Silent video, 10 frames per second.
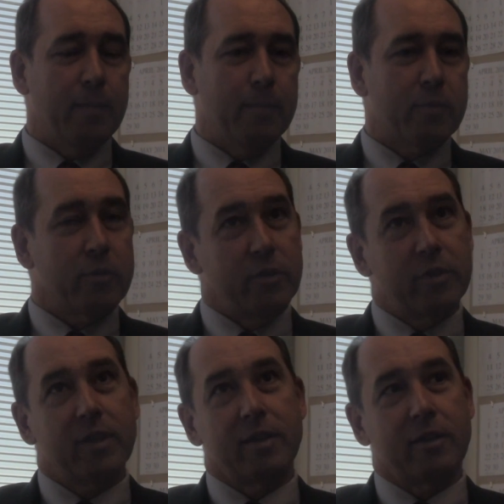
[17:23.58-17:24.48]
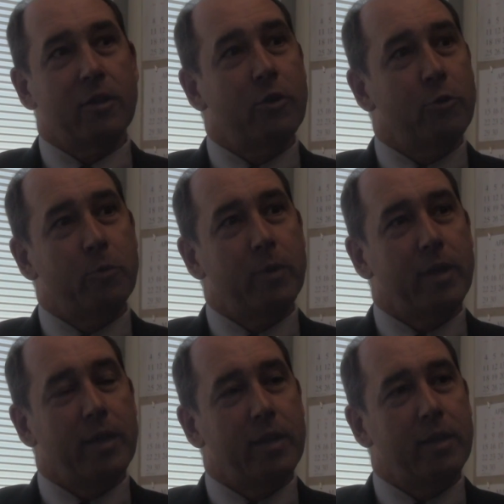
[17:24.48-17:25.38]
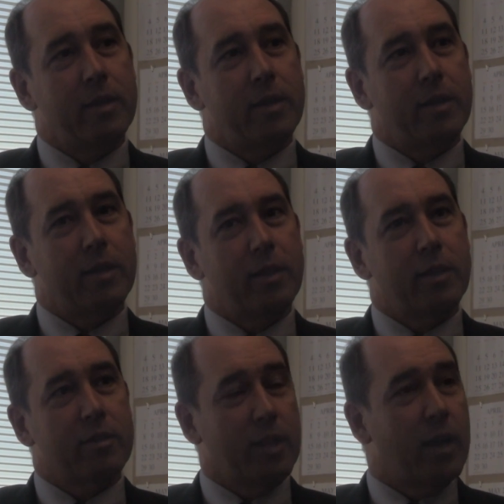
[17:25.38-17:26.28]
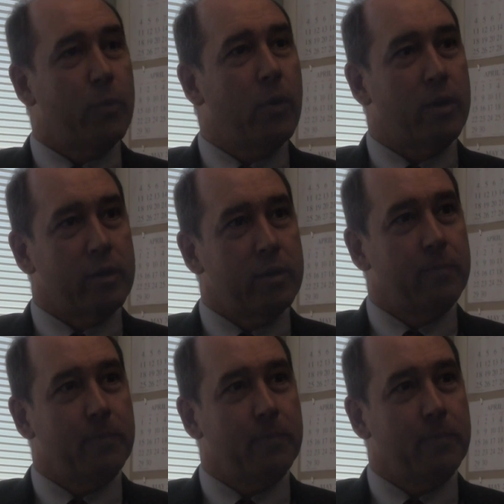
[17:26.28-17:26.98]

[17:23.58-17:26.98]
So you look at it, a globe, and there's a lot of water.